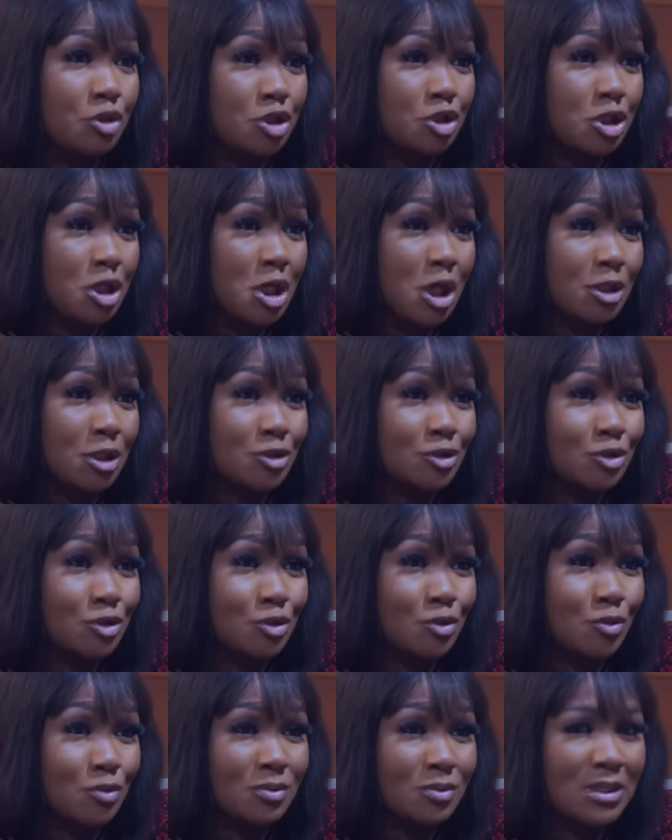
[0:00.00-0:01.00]
Uche has
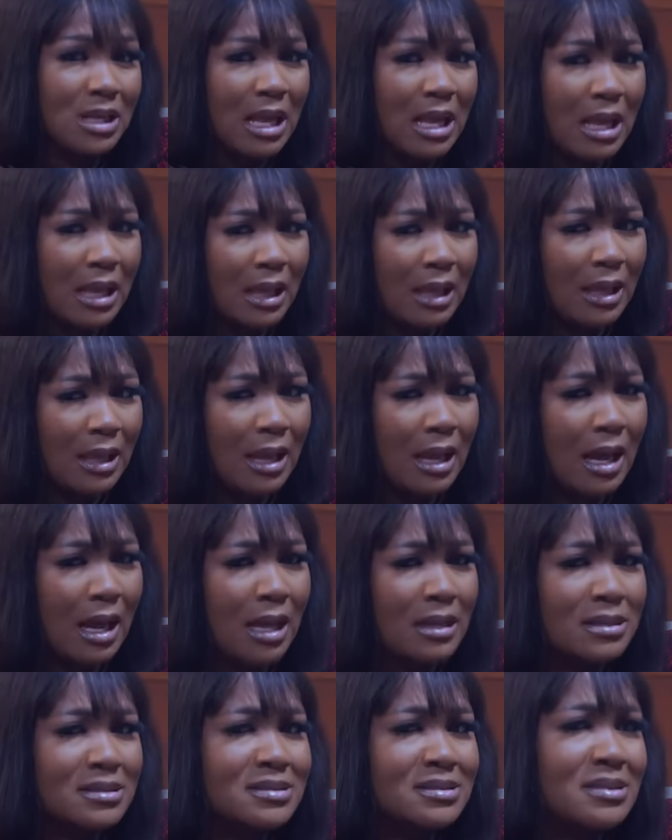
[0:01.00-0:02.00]
shown a
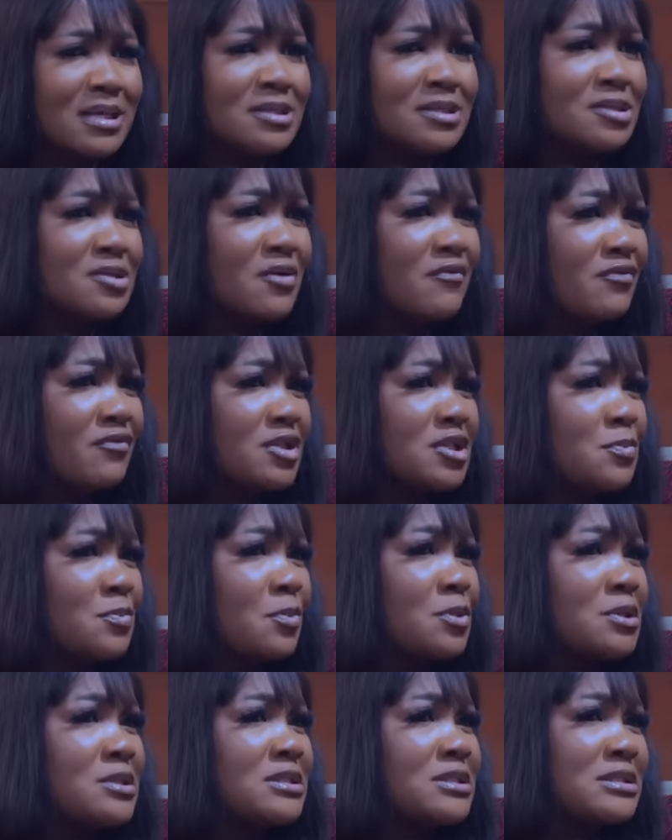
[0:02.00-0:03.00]
high sense of
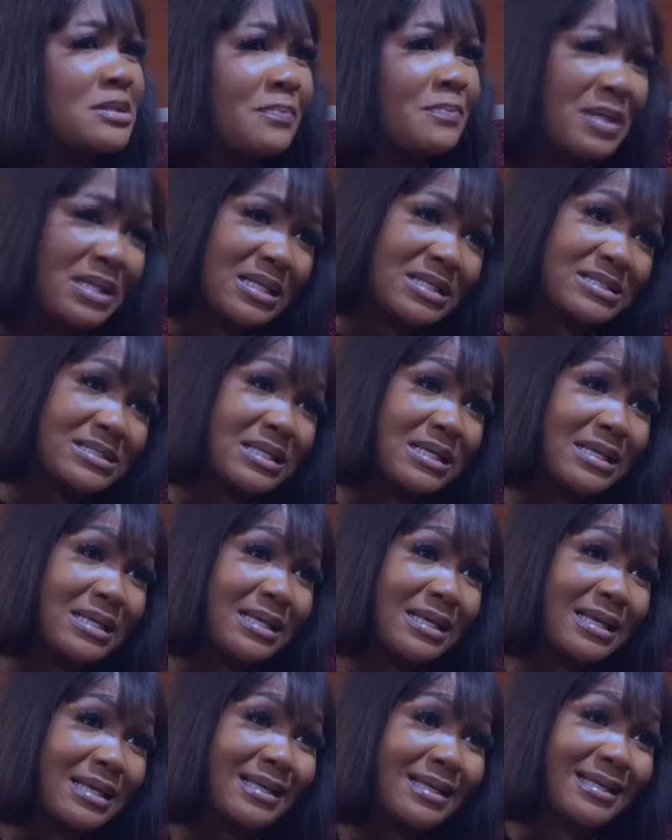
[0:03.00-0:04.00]
responsibility,
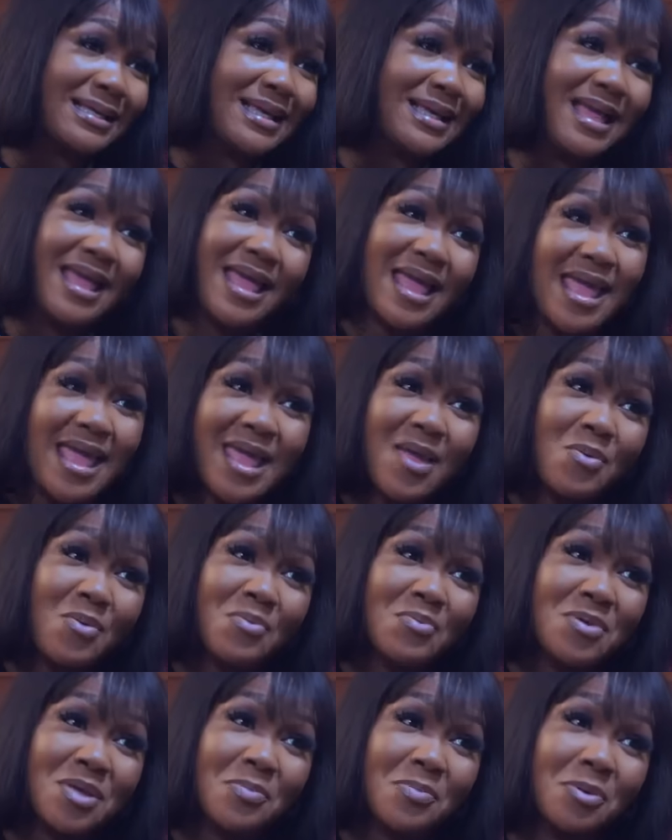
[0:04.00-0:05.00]
he
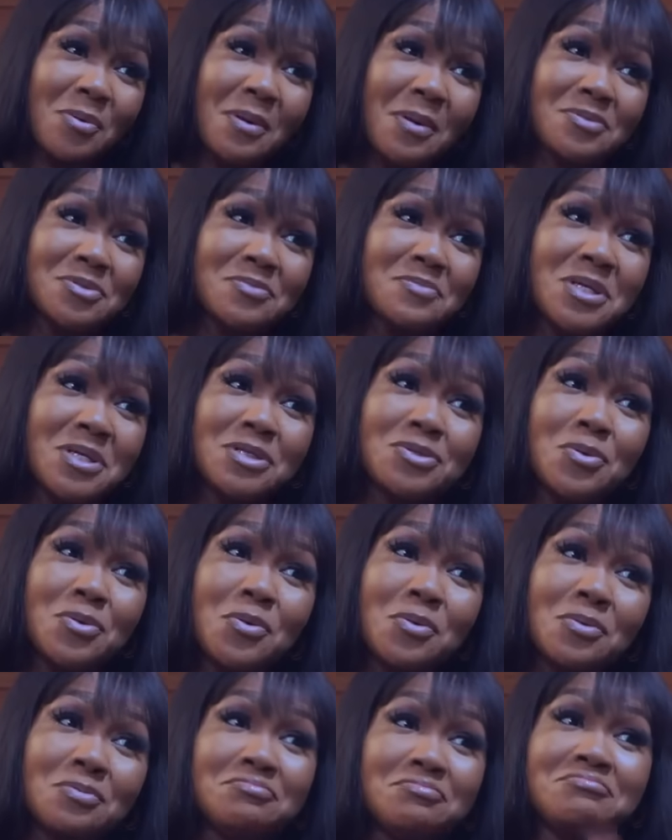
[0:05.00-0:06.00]
won't be a problem to me at
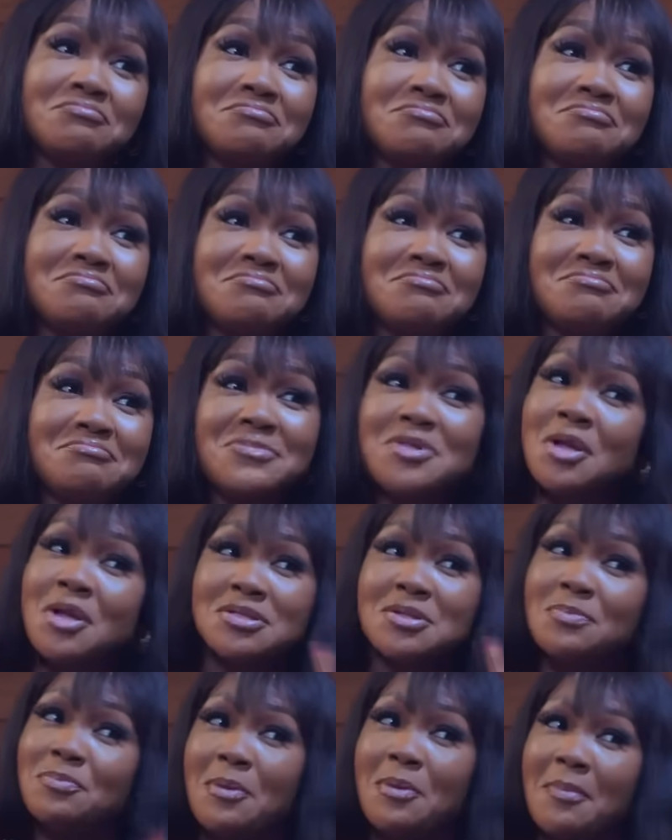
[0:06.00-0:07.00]
all.
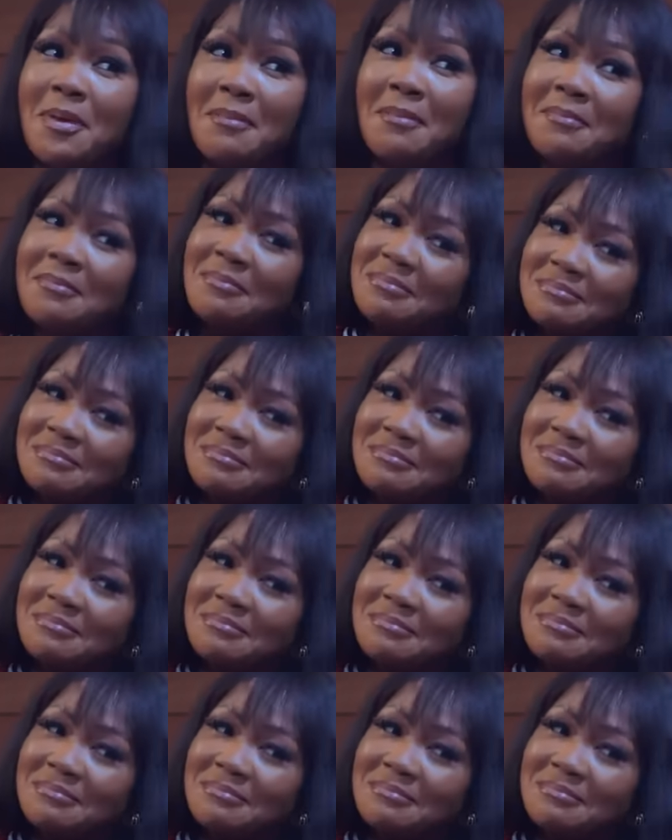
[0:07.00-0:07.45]
Not a problem.